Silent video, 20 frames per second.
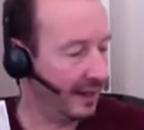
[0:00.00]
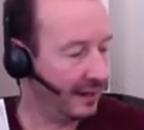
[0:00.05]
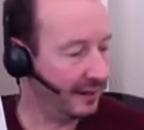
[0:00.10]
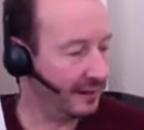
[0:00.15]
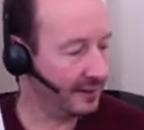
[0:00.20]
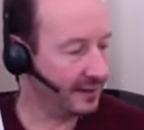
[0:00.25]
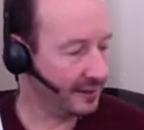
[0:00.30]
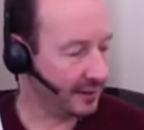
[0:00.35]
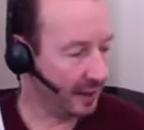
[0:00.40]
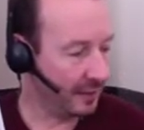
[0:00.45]

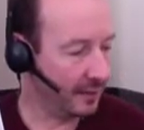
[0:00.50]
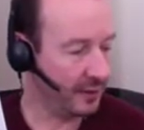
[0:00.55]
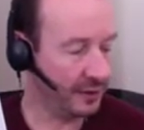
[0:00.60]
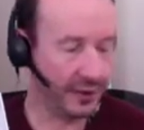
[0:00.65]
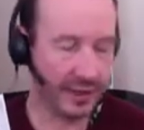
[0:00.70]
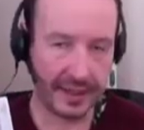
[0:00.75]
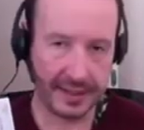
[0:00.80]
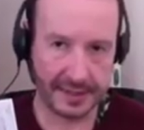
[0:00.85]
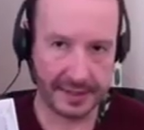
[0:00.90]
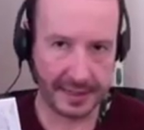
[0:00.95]
so
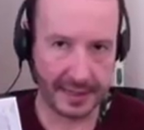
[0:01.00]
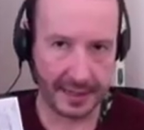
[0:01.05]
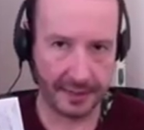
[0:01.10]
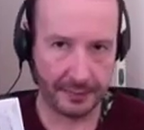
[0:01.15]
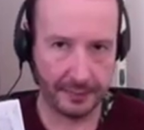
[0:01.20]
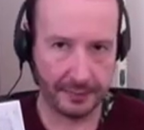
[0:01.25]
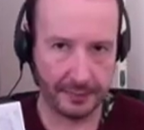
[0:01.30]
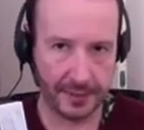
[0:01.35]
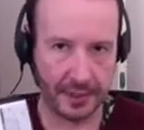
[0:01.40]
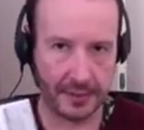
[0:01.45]
much easier,
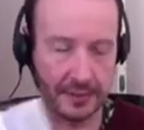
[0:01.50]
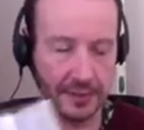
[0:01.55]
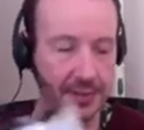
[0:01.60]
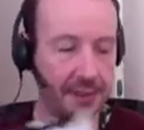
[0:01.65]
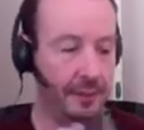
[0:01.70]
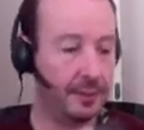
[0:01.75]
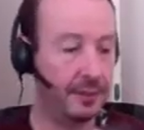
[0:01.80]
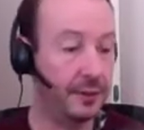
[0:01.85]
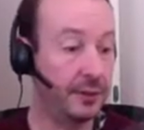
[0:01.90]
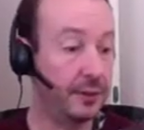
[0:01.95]
because
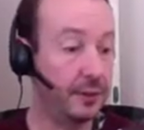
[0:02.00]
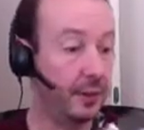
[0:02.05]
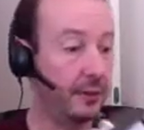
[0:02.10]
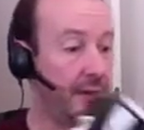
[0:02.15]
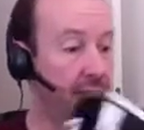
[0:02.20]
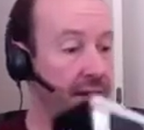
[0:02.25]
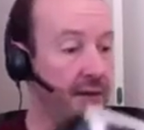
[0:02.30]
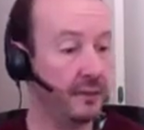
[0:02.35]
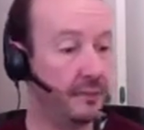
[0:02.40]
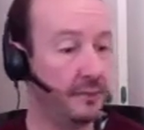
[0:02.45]
the
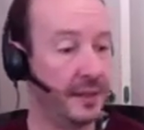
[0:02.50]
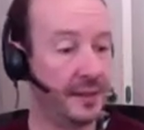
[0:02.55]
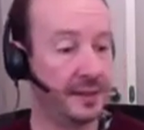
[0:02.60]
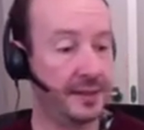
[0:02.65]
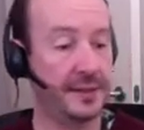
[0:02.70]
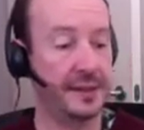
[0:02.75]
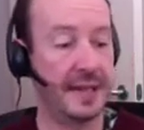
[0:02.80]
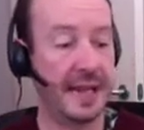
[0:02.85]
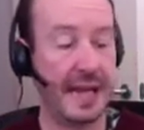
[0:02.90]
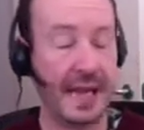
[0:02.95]
majority of
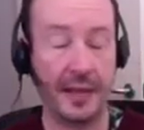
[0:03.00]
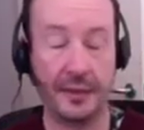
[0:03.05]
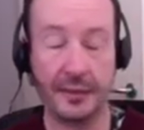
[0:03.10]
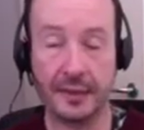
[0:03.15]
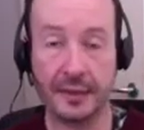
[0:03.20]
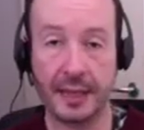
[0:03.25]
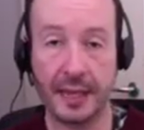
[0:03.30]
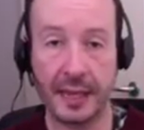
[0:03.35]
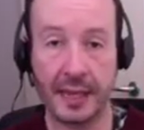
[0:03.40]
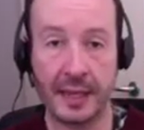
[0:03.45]
mixers out
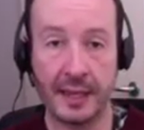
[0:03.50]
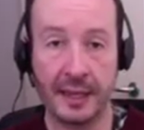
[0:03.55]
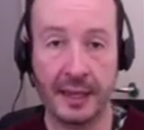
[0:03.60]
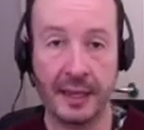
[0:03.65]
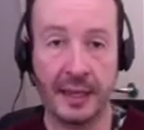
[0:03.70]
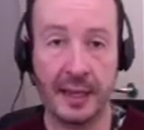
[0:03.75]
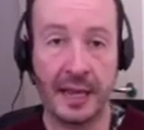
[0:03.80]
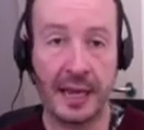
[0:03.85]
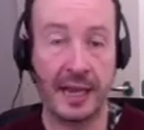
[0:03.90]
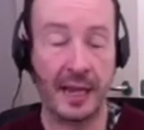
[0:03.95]
there
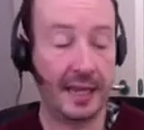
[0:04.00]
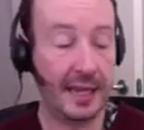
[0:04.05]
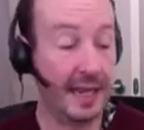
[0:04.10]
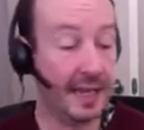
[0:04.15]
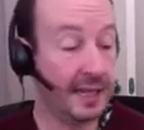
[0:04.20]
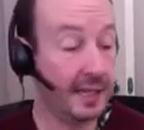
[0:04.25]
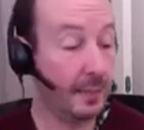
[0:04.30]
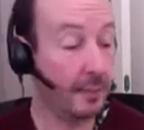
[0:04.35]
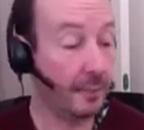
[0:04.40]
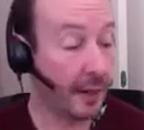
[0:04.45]

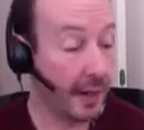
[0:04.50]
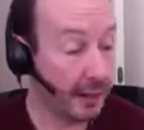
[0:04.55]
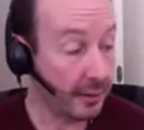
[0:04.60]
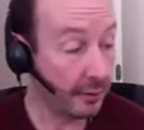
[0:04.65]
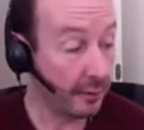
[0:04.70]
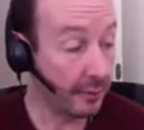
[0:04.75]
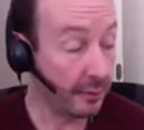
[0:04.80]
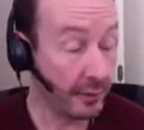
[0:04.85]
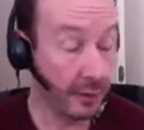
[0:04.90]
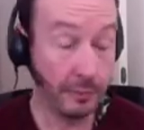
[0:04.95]
in the
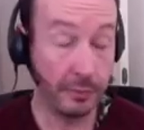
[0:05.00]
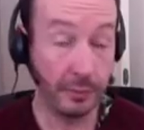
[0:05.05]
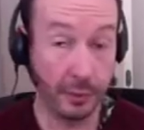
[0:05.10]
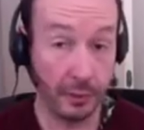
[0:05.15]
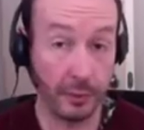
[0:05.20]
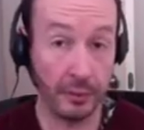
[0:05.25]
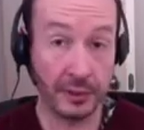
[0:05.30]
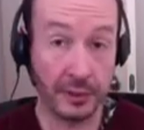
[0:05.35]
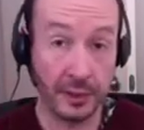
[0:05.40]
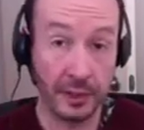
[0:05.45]
microphone
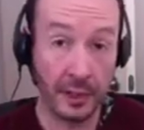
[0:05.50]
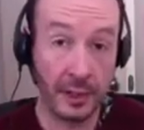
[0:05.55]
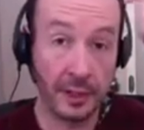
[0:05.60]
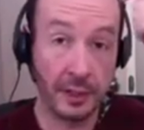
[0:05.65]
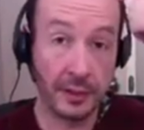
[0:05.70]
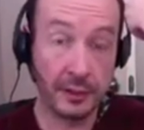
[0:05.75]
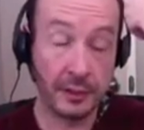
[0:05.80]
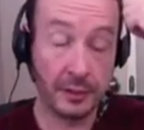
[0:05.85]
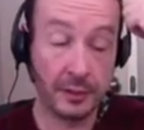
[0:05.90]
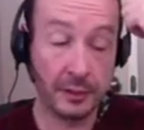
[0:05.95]
port
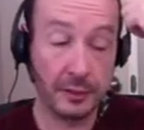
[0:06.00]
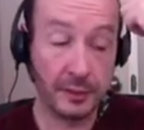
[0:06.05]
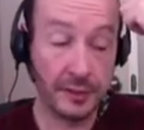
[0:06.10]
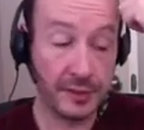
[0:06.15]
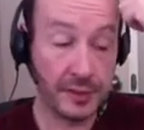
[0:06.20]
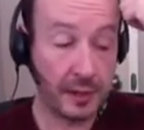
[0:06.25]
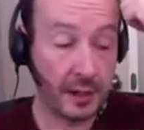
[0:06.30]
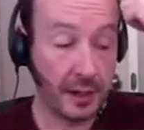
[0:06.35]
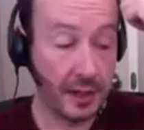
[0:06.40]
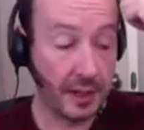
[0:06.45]

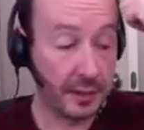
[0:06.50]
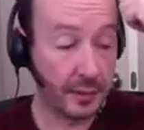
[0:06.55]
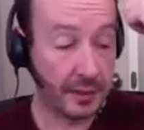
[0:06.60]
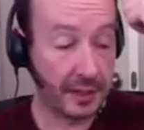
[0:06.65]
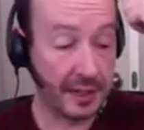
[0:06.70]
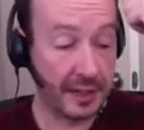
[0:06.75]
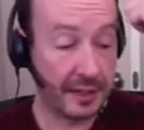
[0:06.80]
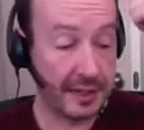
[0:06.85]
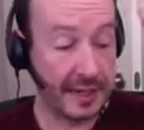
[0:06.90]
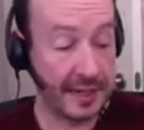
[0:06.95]
use either
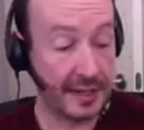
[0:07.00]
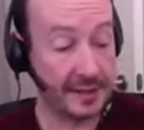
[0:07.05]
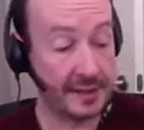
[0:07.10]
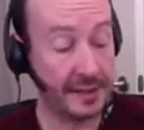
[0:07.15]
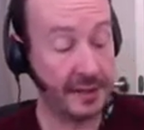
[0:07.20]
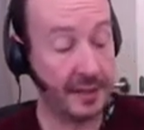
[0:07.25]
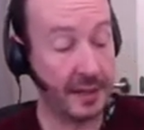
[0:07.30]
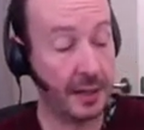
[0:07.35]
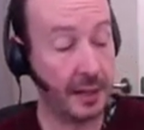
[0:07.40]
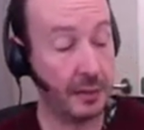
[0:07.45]
an
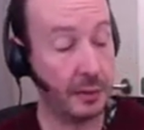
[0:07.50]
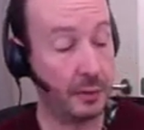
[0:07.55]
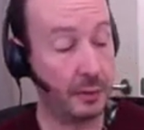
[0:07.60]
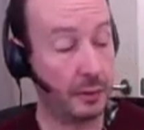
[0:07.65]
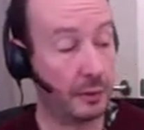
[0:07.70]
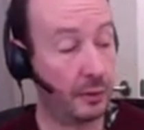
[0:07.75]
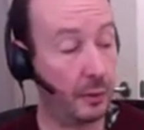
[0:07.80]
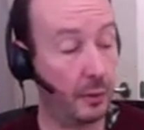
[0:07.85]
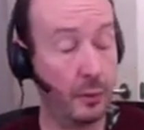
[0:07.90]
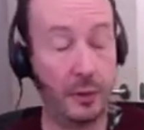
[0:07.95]
XLR or a
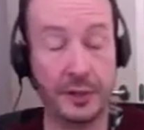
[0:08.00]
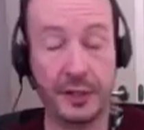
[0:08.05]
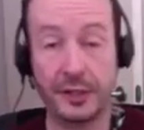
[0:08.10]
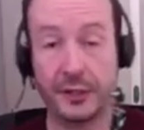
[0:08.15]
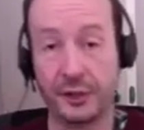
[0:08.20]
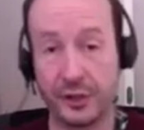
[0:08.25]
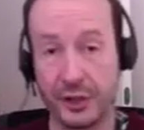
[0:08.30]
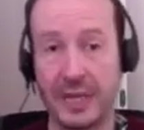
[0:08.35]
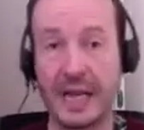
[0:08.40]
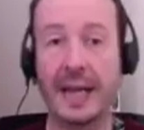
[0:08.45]
quarter
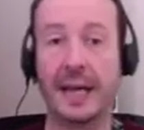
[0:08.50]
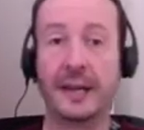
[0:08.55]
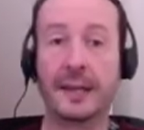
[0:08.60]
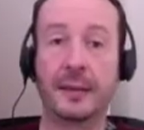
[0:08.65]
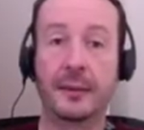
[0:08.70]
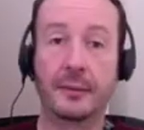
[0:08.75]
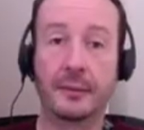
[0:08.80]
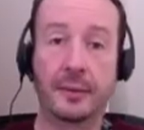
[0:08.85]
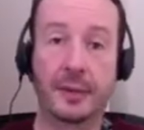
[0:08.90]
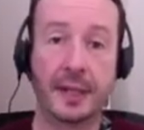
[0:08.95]

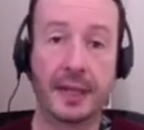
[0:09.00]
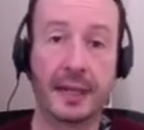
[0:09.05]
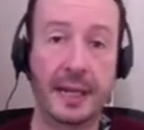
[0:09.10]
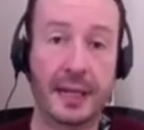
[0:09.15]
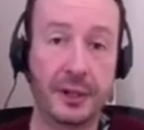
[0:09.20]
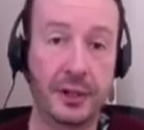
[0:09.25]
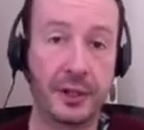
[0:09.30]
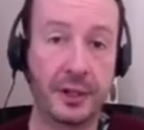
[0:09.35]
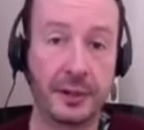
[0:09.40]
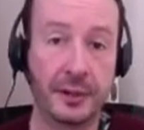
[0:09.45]
jack
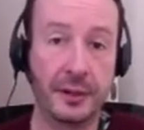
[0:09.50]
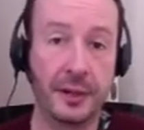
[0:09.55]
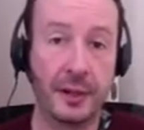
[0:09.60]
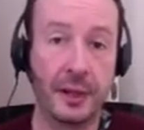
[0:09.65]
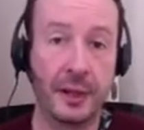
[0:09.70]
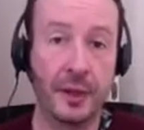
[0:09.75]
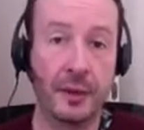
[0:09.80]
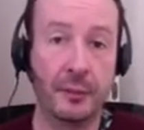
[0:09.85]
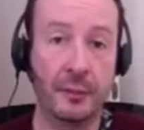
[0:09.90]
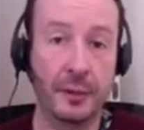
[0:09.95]
connection,
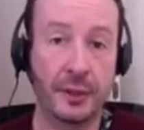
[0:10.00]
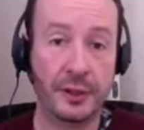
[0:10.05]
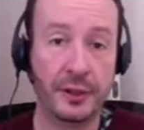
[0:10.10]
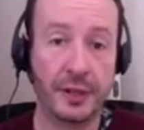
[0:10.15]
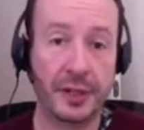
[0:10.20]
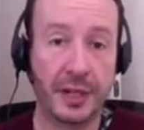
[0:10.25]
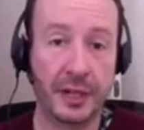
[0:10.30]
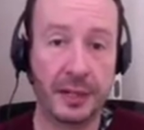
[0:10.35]
which